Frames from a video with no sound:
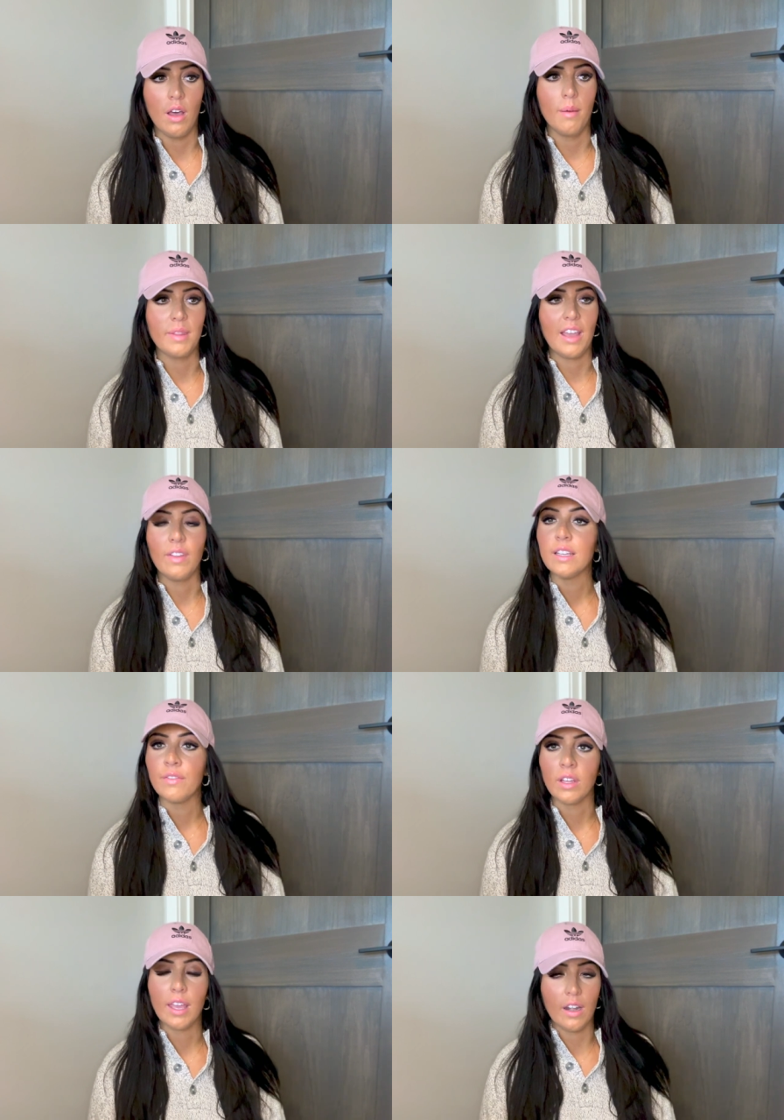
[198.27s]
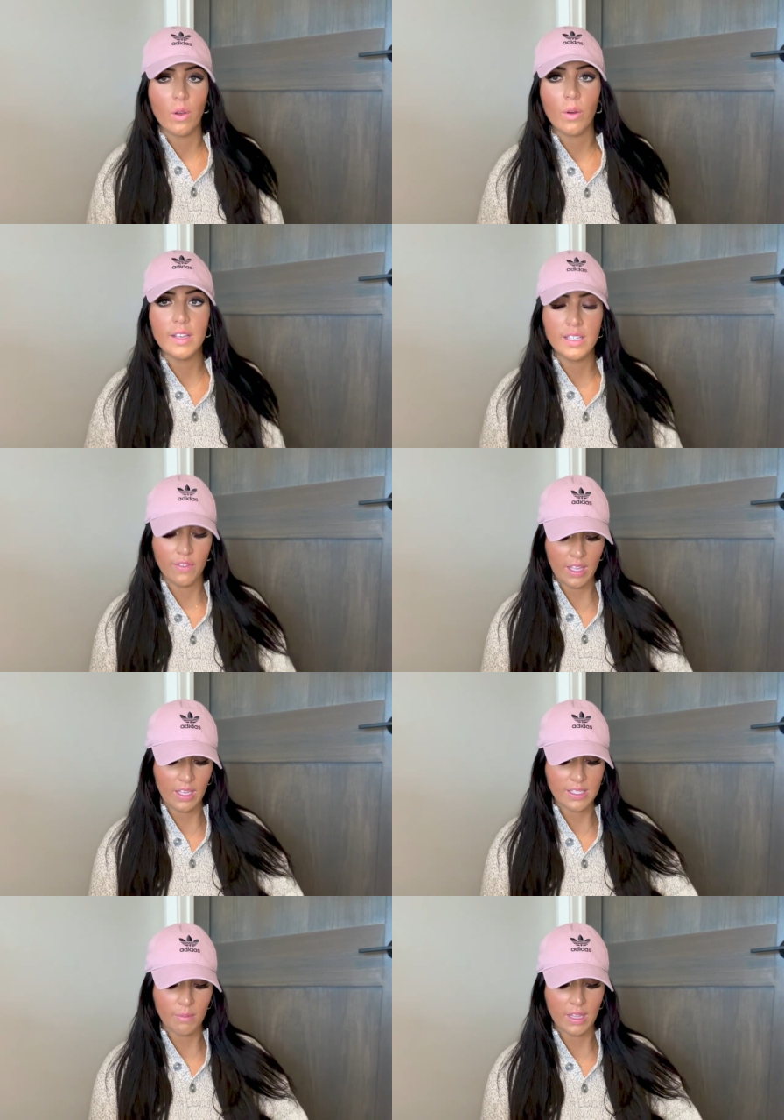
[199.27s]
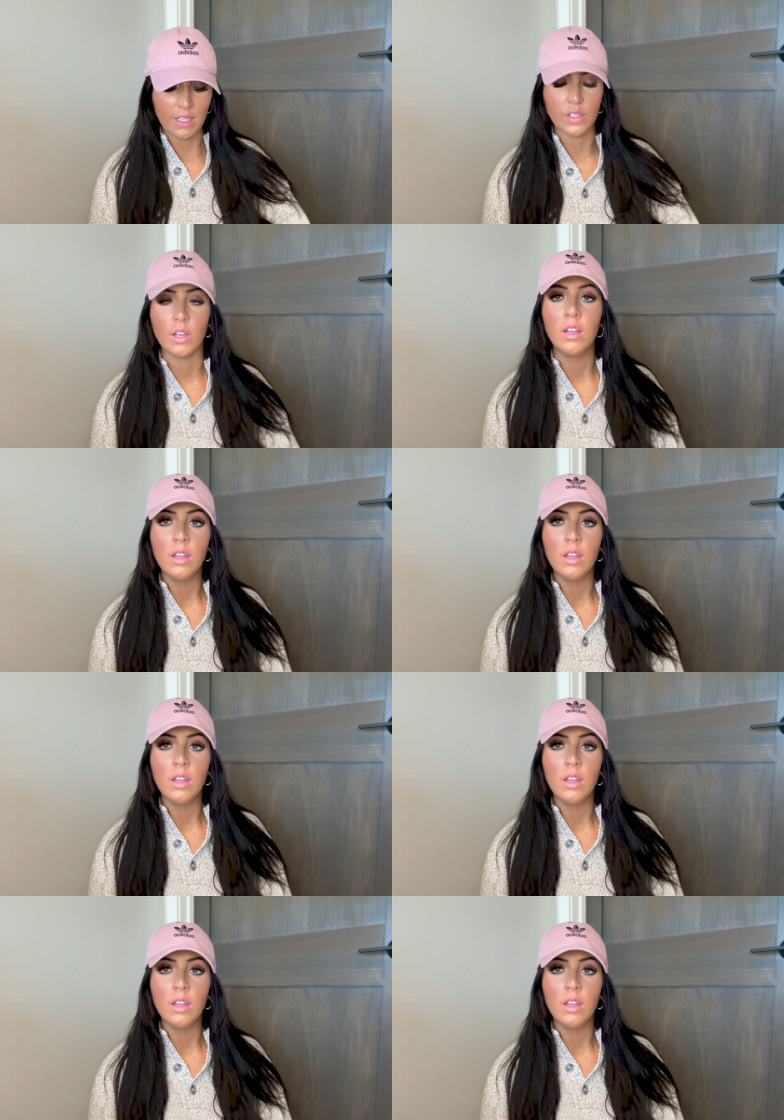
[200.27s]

They have like different categories of things. Some things are,